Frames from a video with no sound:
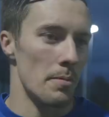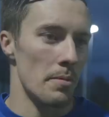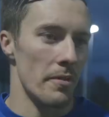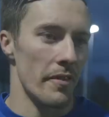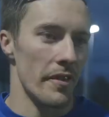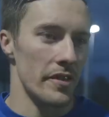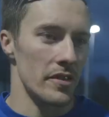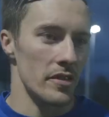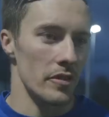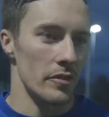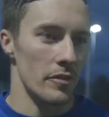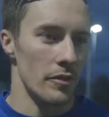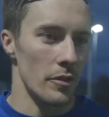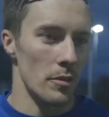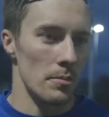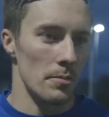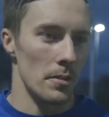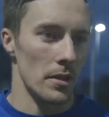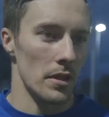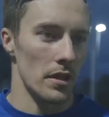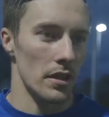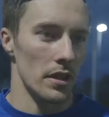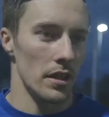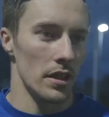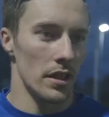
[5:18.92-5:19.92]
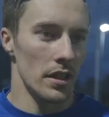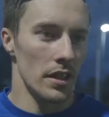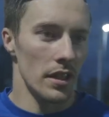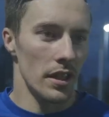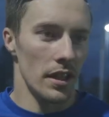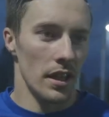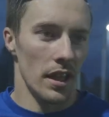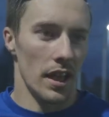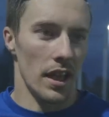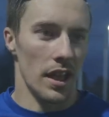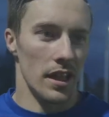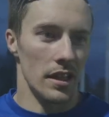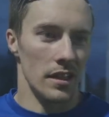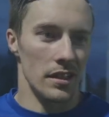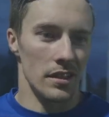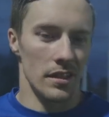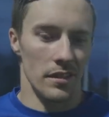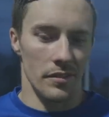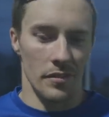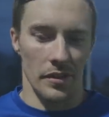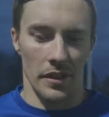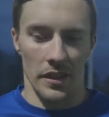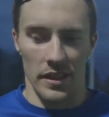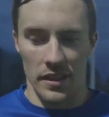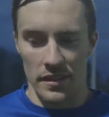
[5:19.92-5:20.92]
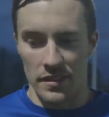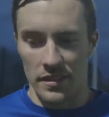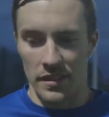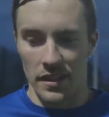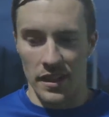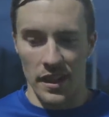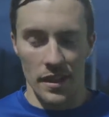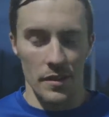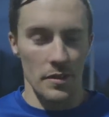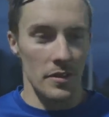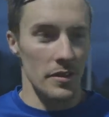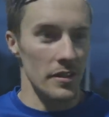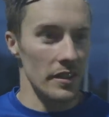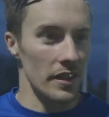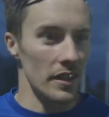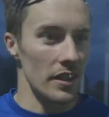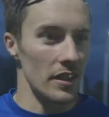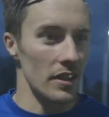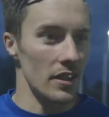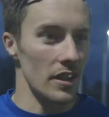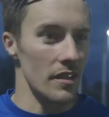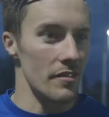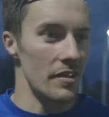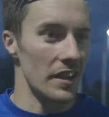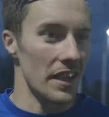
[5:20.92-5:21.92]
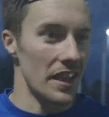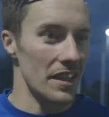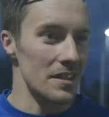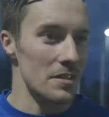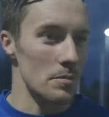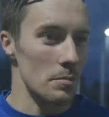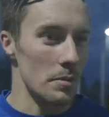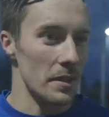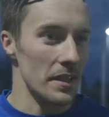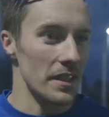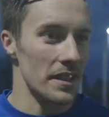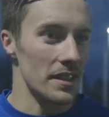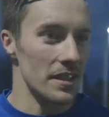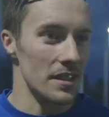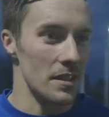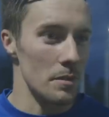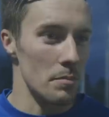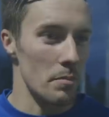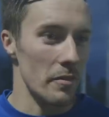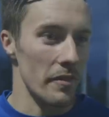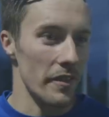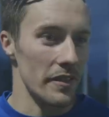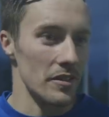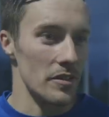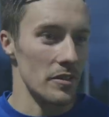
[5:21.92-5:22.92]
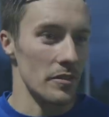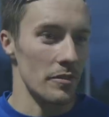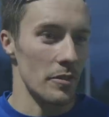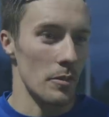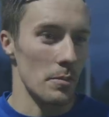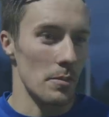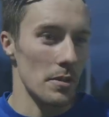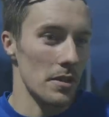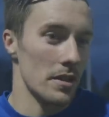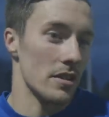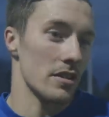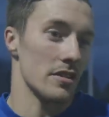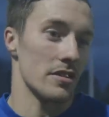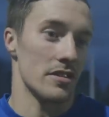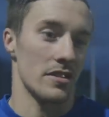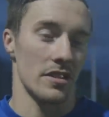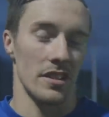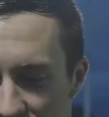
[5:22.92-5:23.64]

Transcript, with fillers: professional footballer and I think it's the nearest thing you'll ever get to be in professional football because